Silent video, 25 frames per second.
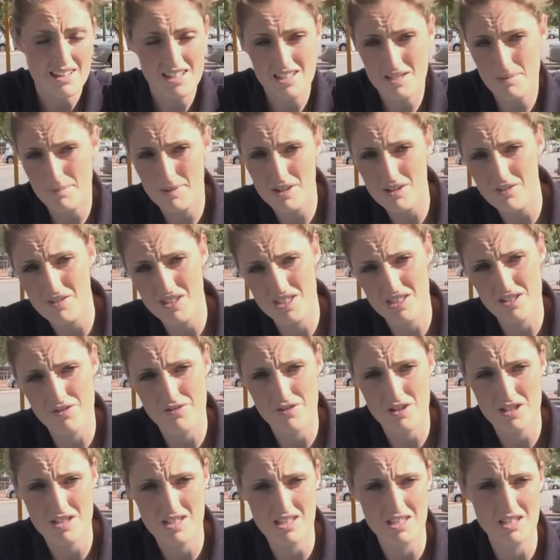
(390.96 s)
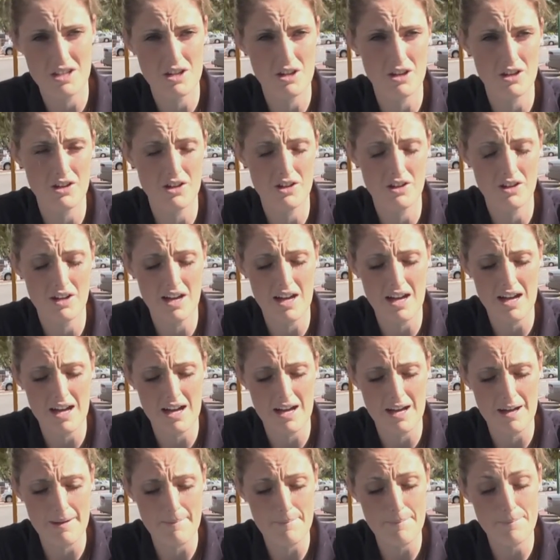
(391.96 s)
there's a bit of a difference in your
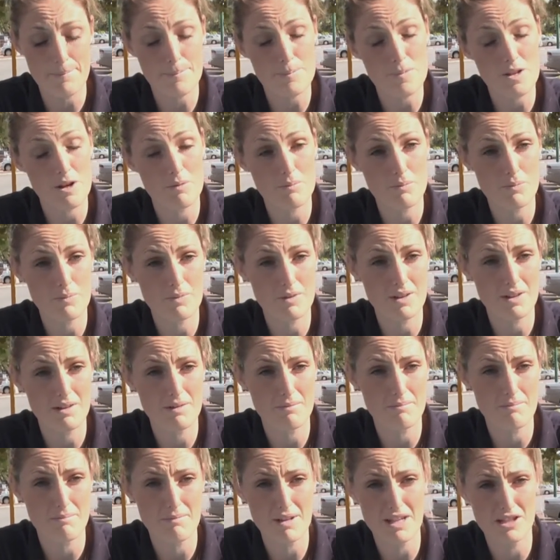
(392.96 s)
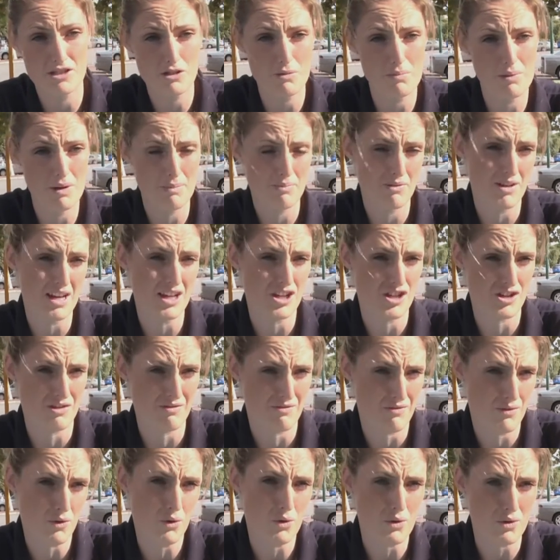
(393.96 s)
mental
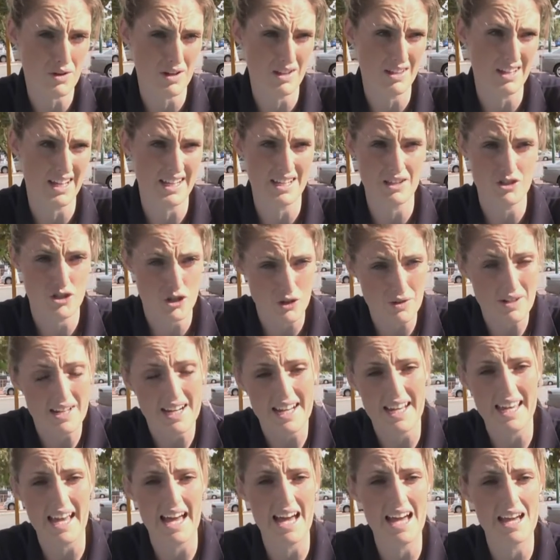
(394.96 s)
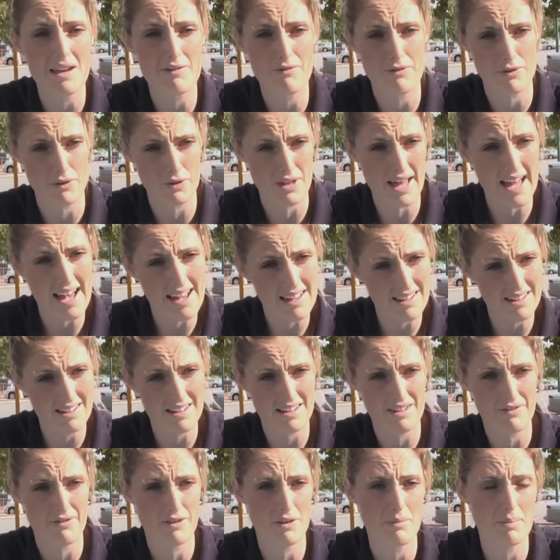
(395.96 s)
preparation for it, like during a game for that.
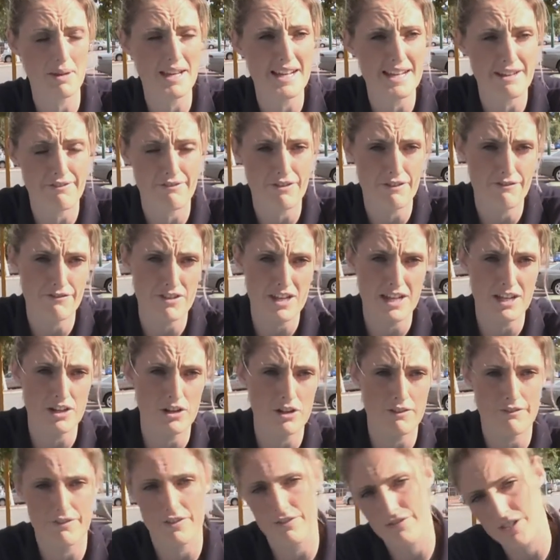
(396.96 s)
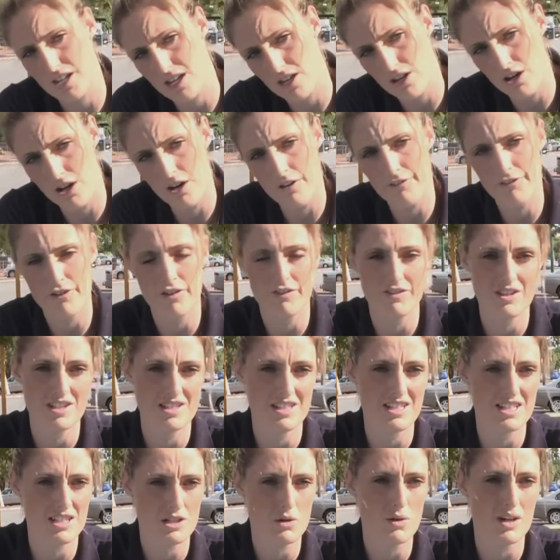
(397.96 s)
If you're playing 15 on, 15 off,
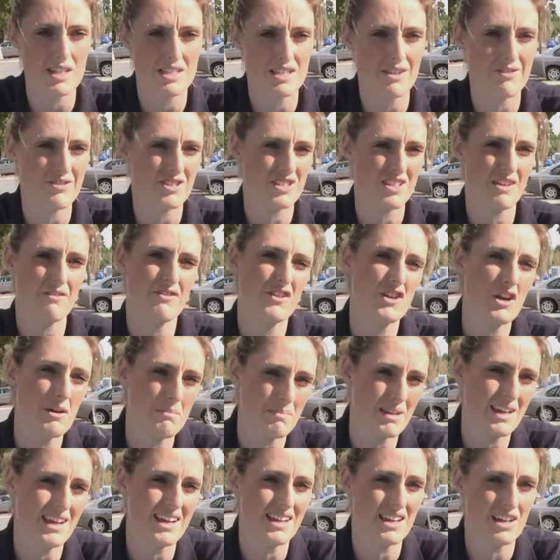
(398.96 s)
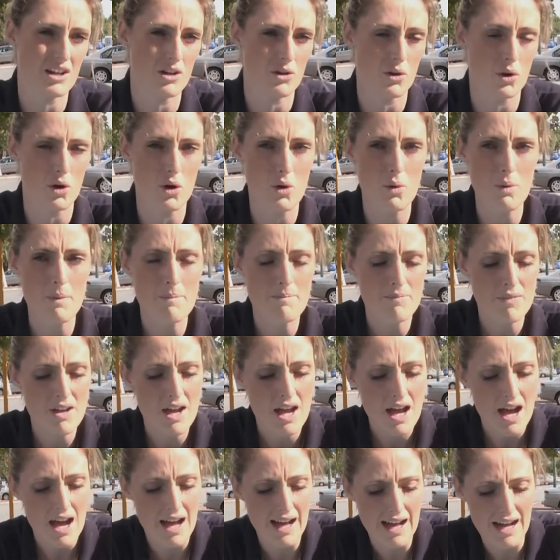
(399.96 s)
obviously it's quite different if you're not playing at all.
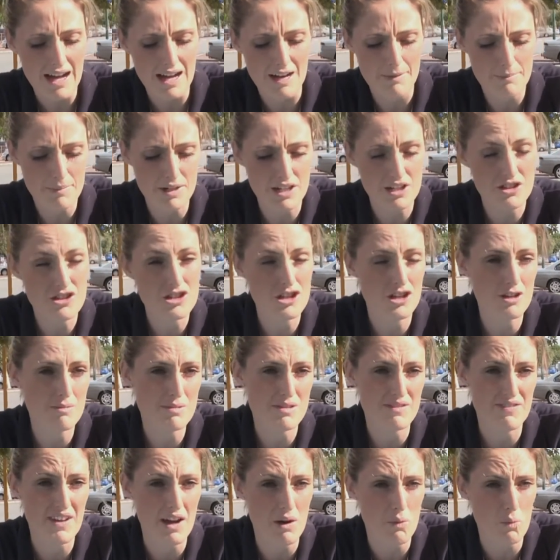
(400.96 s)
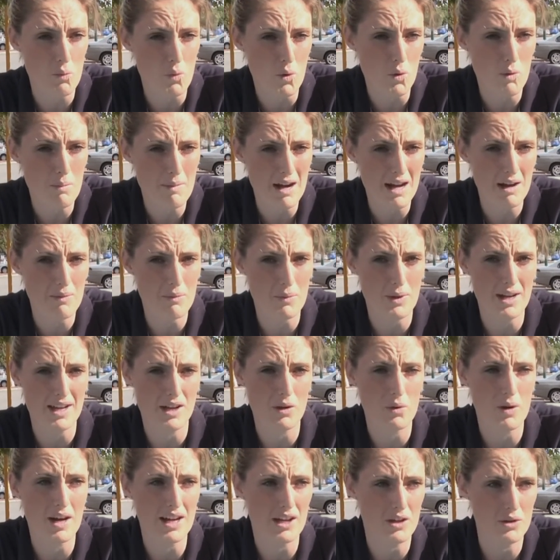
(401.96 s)
But in terms of our warm-up, we're
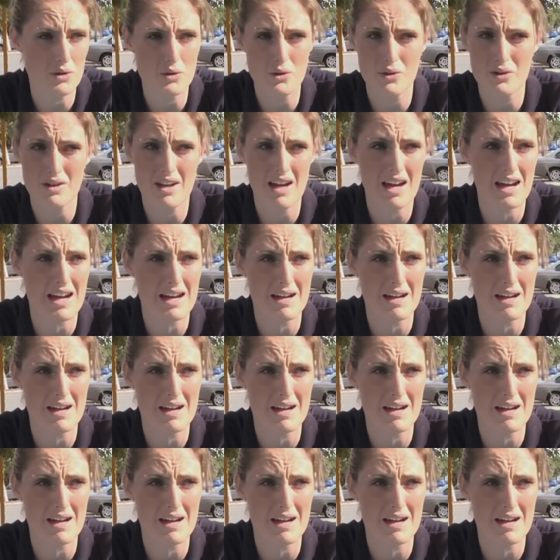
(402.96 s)
quite good